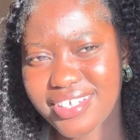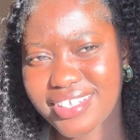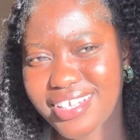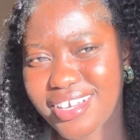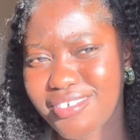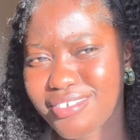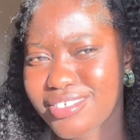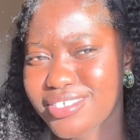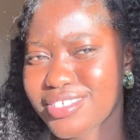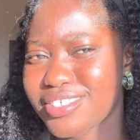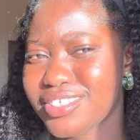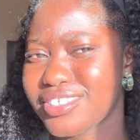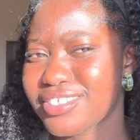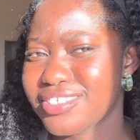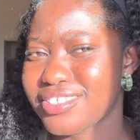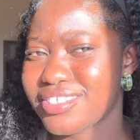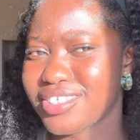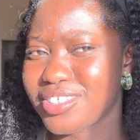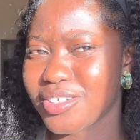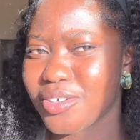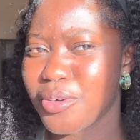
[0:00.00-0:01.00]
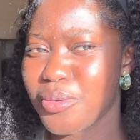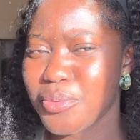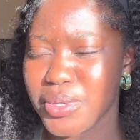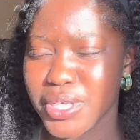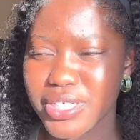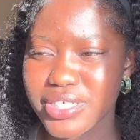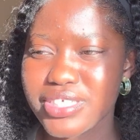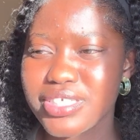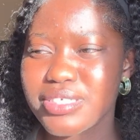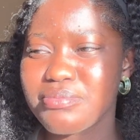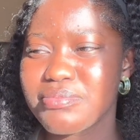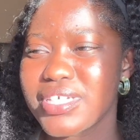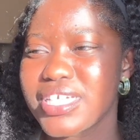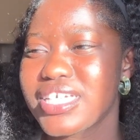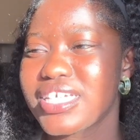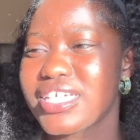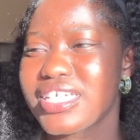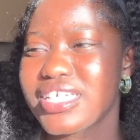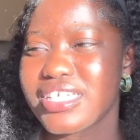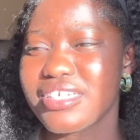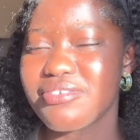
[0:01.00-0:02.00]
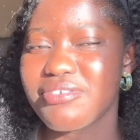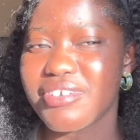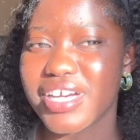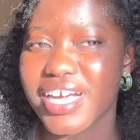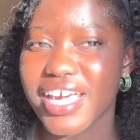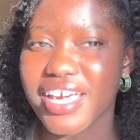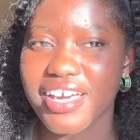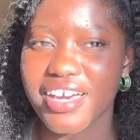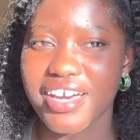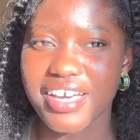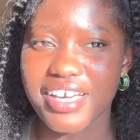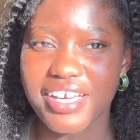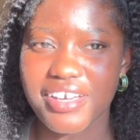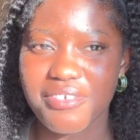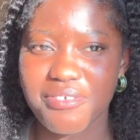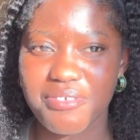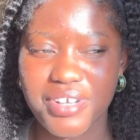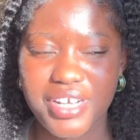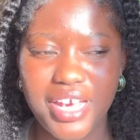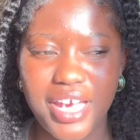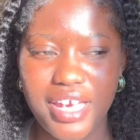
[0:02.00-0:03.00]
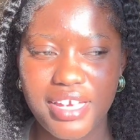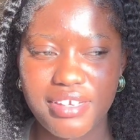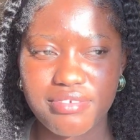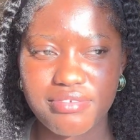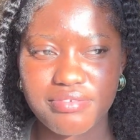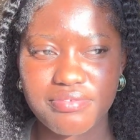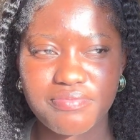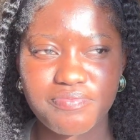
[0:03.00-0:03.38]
That was so weird to me when I got when I.